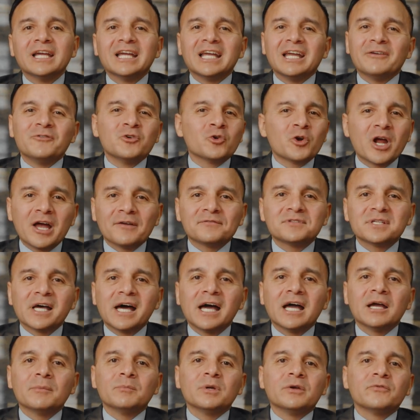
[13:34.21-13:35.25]
if you don't have
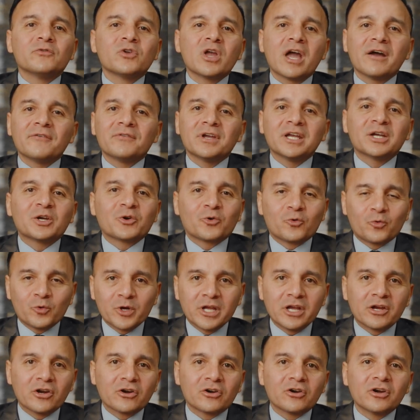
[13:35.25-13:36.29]
time, if you have a
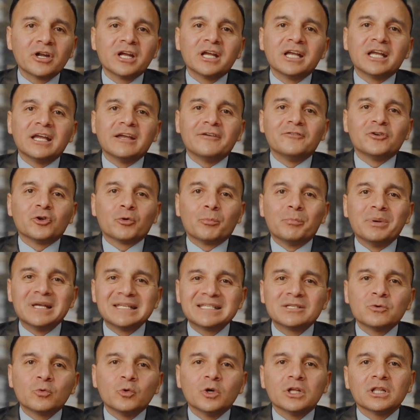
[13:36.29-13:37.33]
career, if you're
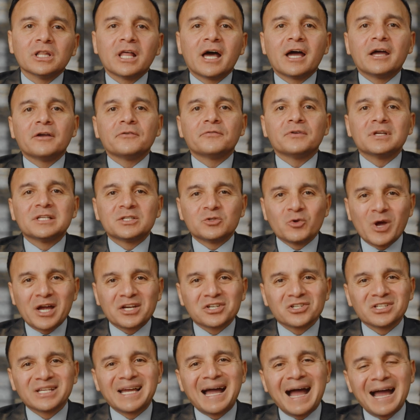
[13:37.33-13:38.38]
busy with life, is to
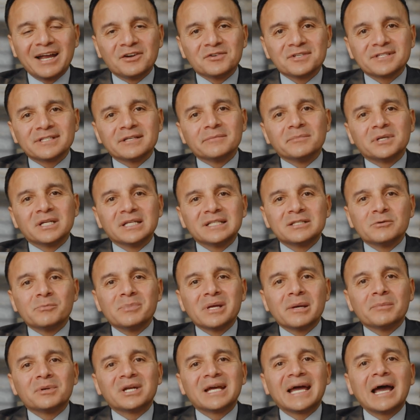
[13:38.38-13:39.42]
actually hire somebody to
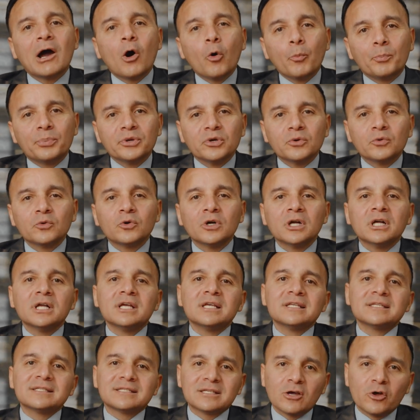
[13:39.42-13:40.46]
be able to help you
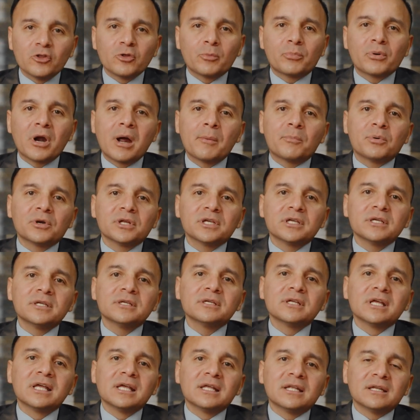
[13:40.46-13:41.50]
sell the
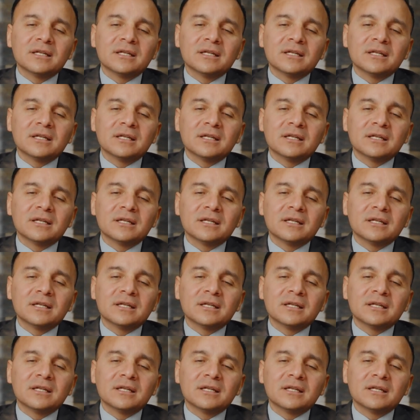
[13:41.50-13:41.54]
property,